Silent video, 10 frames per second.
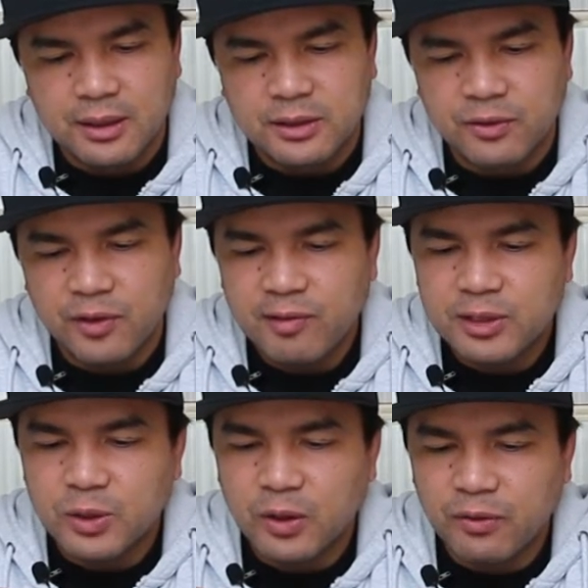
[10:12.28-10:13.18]
It's
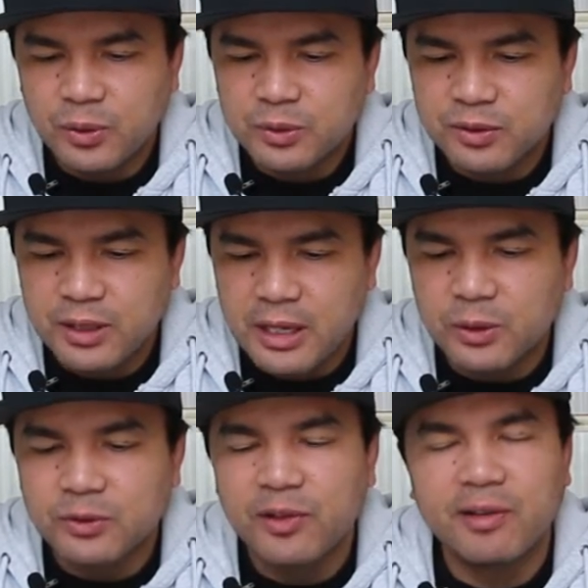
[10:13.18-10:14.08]
very soft. Looks, yeah, it
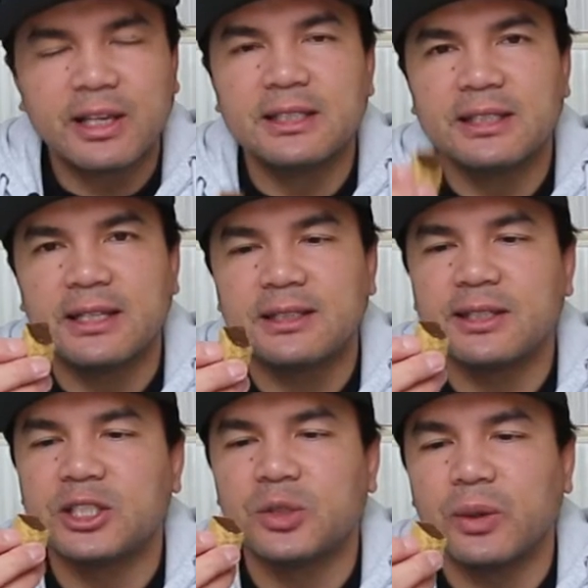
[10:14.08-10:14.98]
looks very
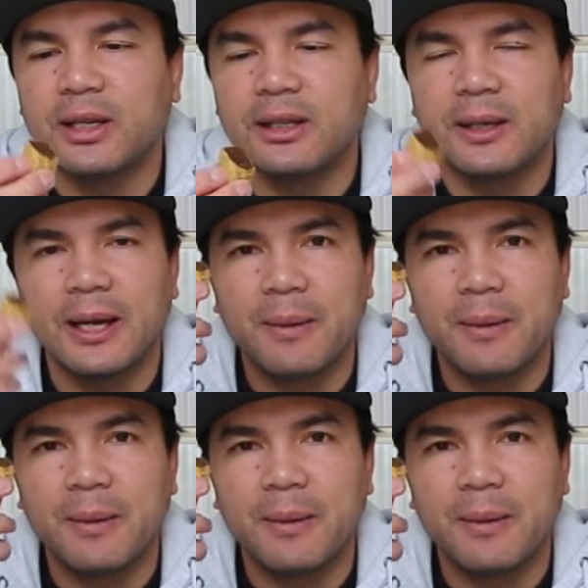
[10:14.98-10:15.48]
condensedly sweet.